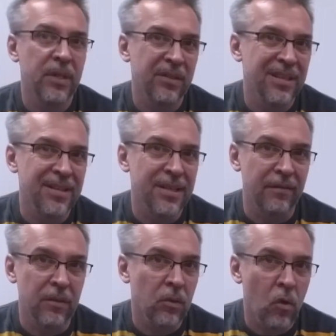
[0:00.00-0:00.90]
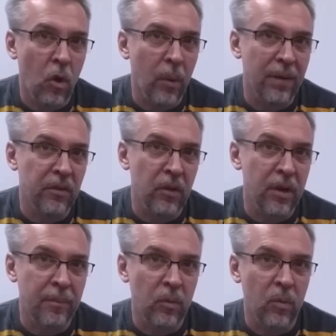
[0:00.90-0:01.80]
They'll say 7 or whatever
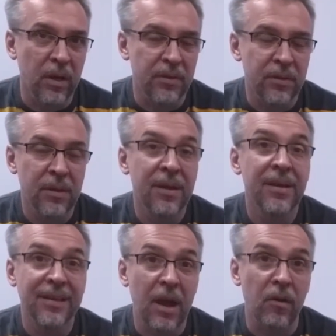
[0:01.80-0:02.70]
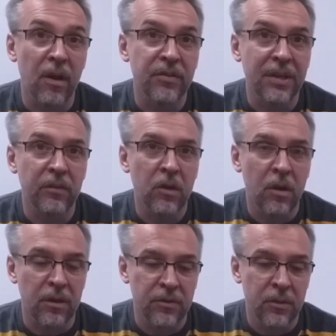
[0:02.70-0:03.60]
their number was. Count off 7
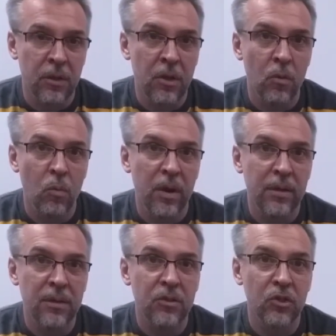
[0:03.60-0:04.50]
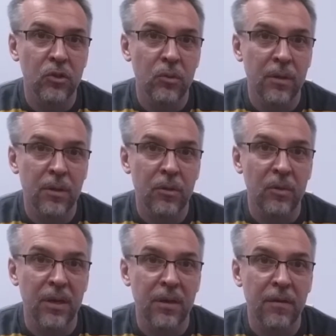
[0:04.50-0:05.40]
cards. 1, 2,
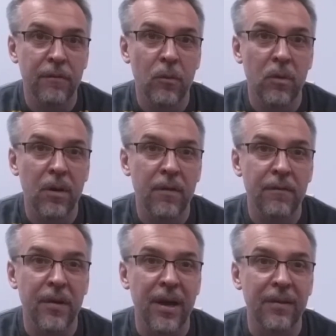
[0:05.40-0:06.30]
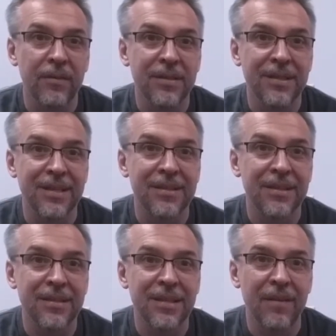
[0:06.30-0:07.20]
3, 4, 5,
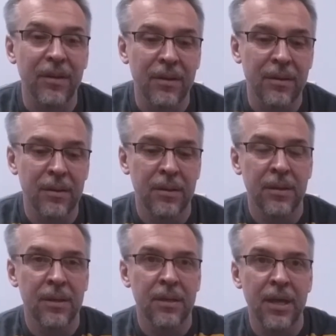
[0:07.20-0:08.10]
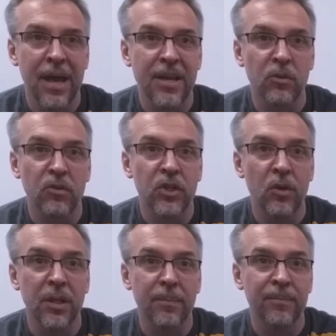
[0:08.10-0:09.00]
6, 7. And you'll
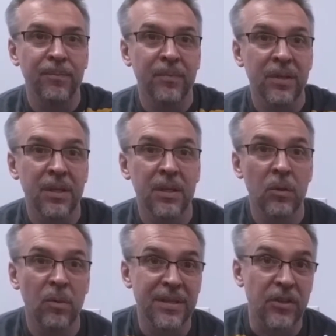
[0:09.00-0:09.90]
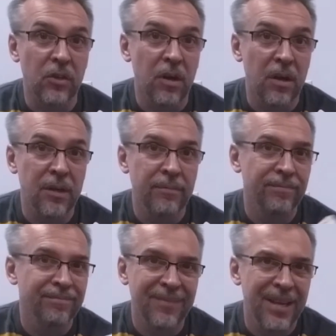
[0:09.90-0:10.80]
show them. Is that your card?
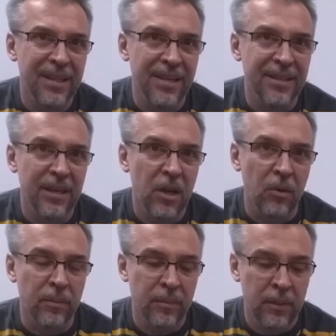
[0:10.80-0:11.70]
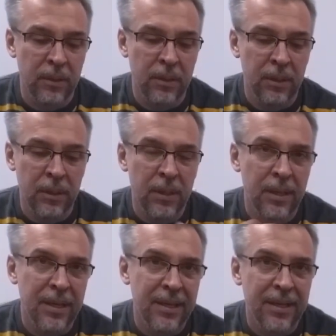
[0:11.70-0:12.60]
They say no.
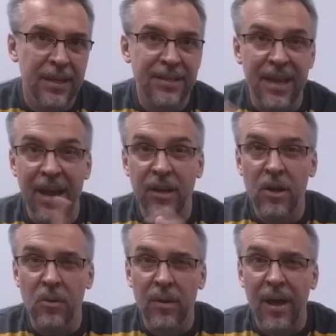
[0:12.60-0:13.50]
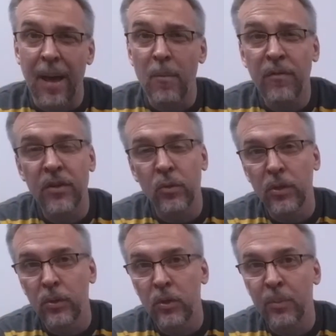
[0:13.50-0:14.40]
You say, I know. I moved it to
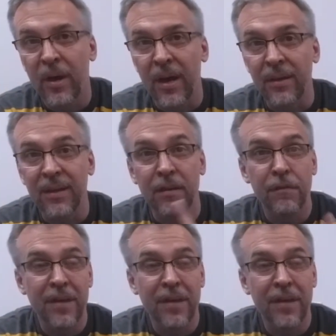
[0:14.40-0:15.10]
a new spot. In